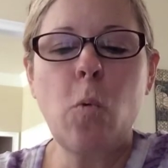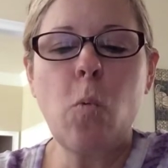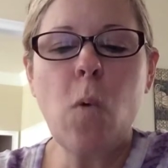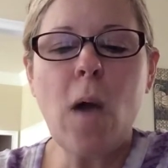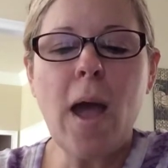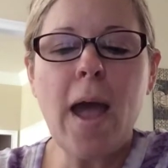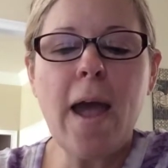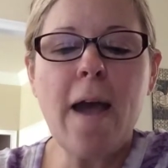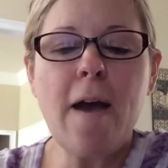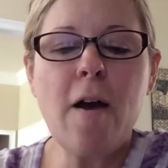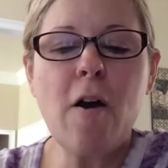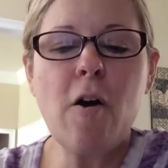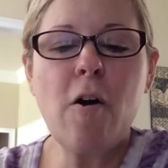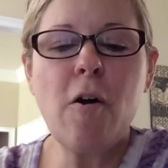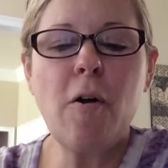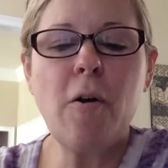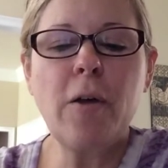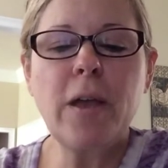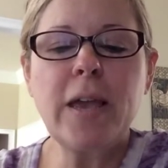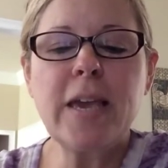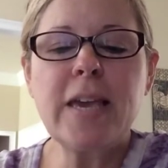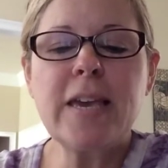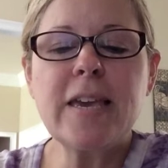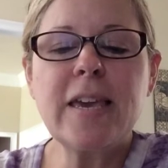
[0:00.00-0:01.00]

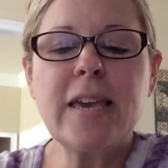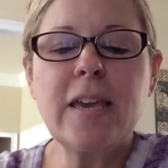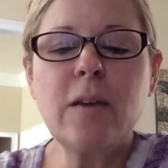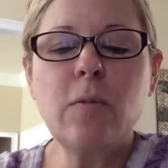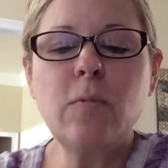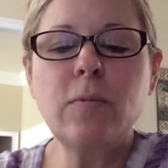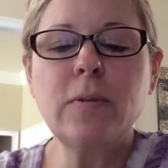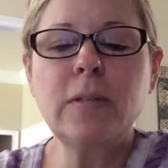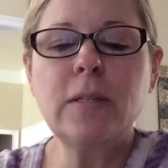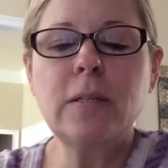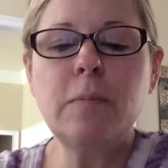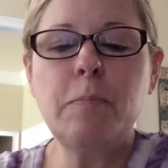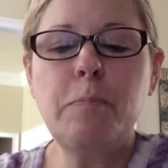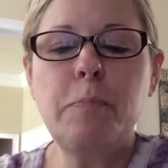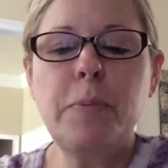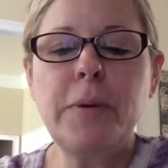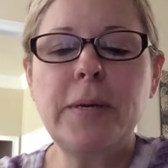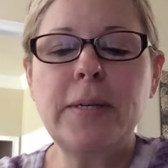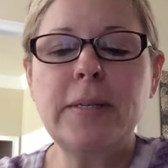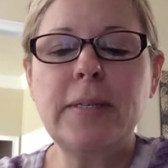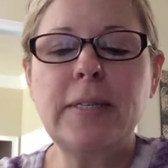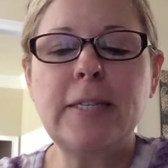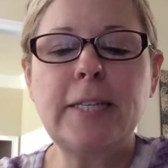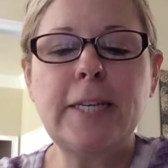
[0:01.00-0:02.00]
Wow, Inky was
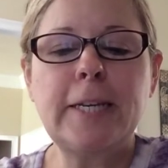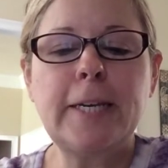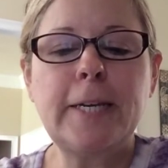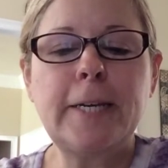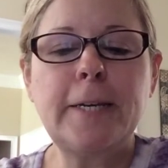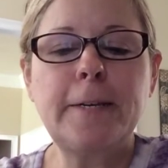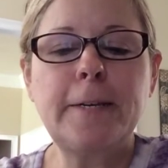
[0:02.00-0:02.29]
busy.